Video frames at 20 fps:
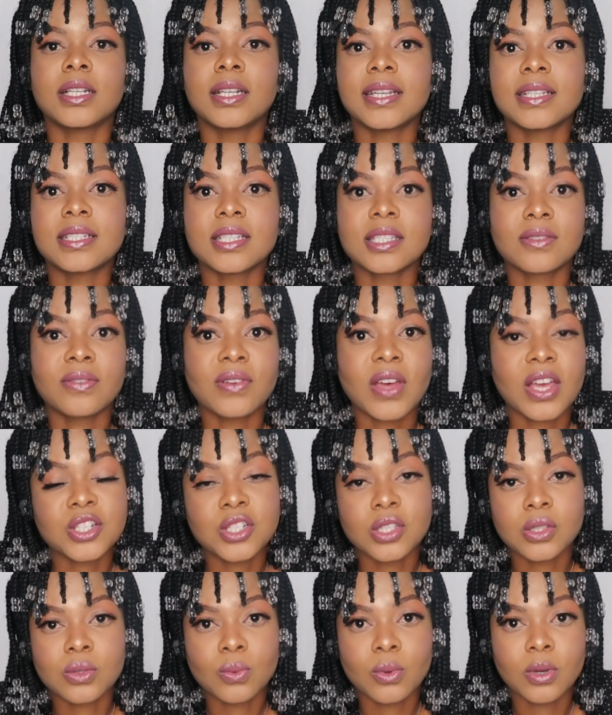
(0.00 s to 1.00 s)
latest
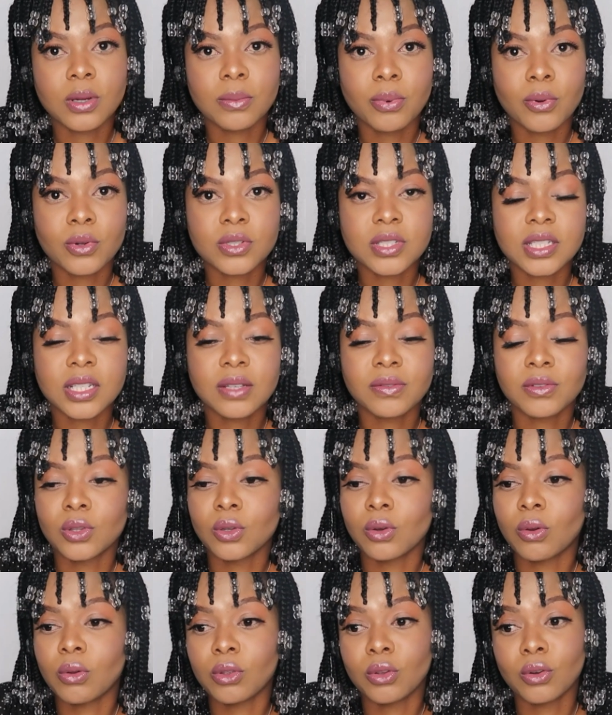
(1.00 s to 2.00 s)
fashions were important, even
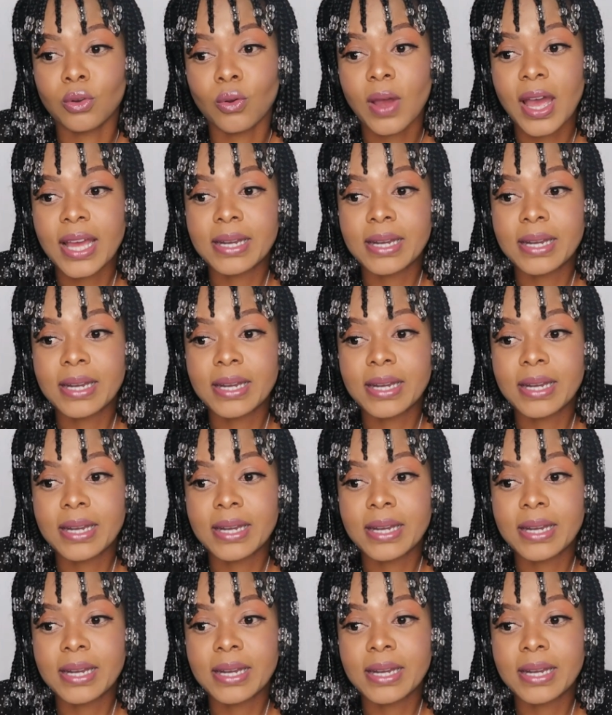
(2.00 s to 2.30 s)
though, you know,